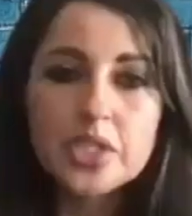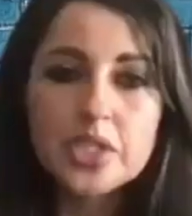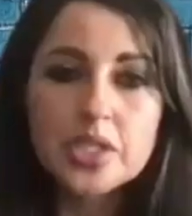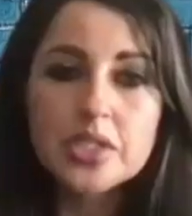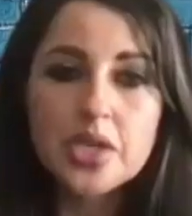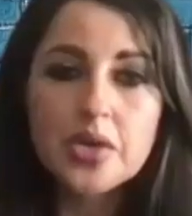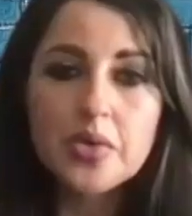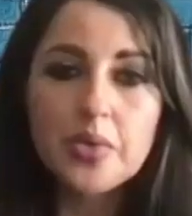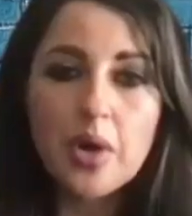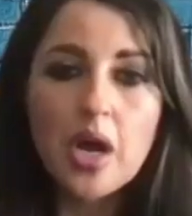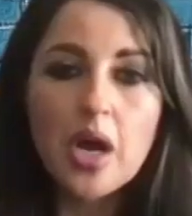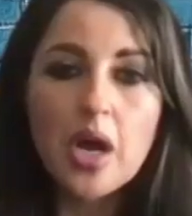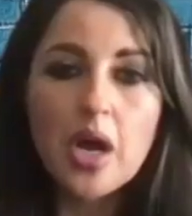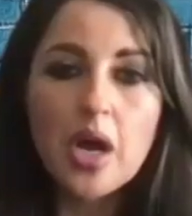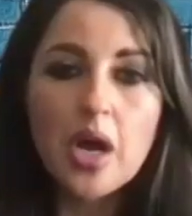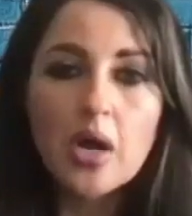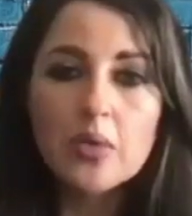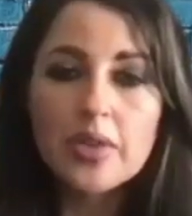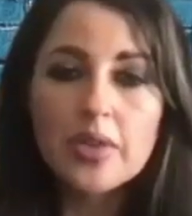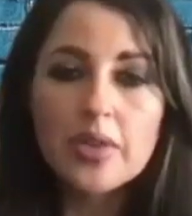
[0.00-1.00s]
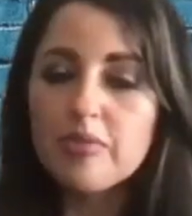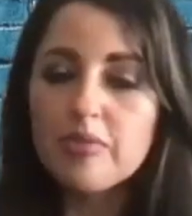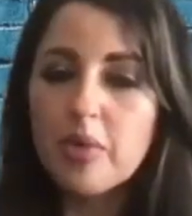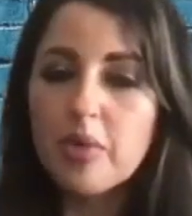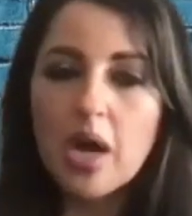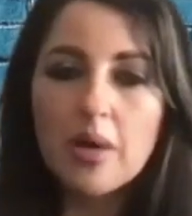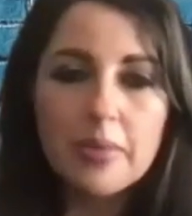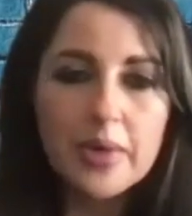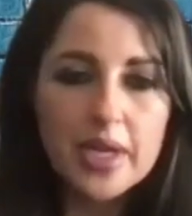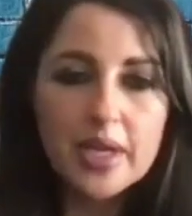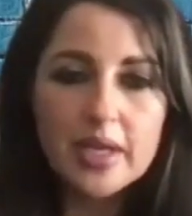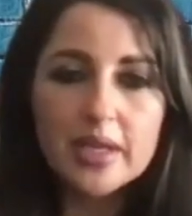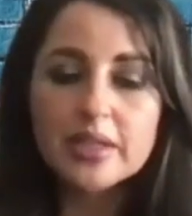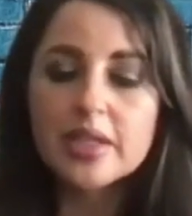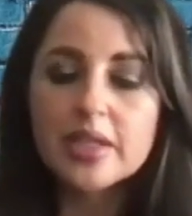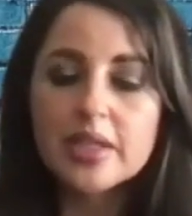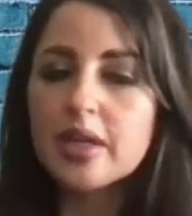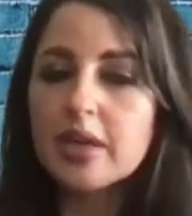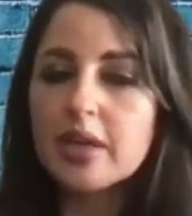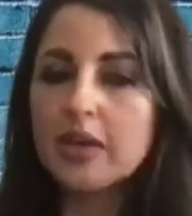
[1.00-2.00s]
to grow. And they brought me in
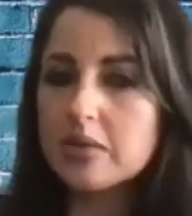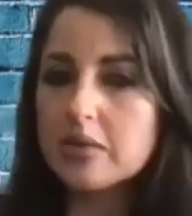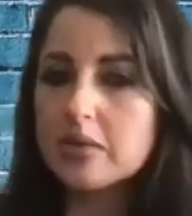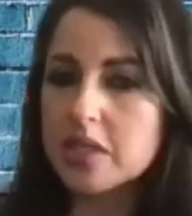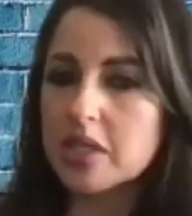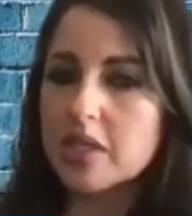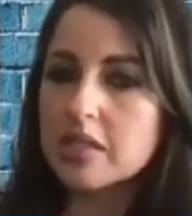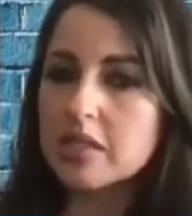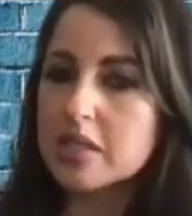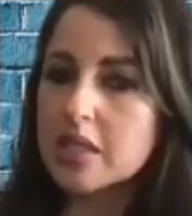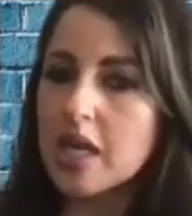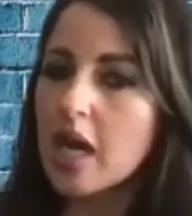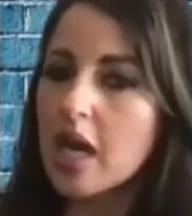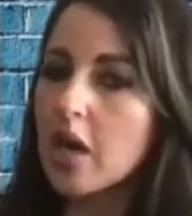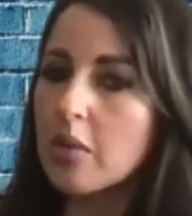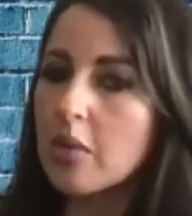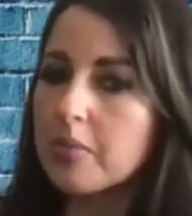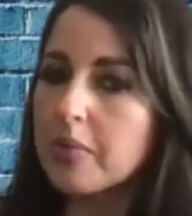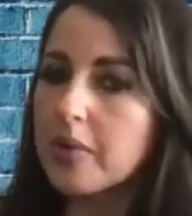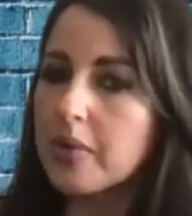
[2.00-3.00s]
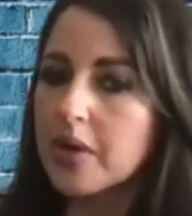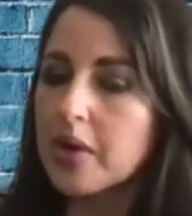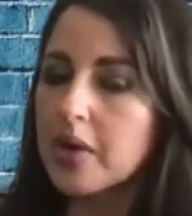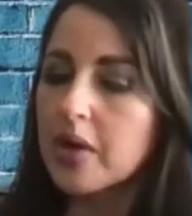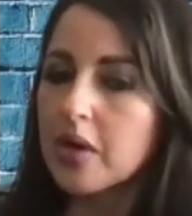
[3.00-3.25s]
you know to to help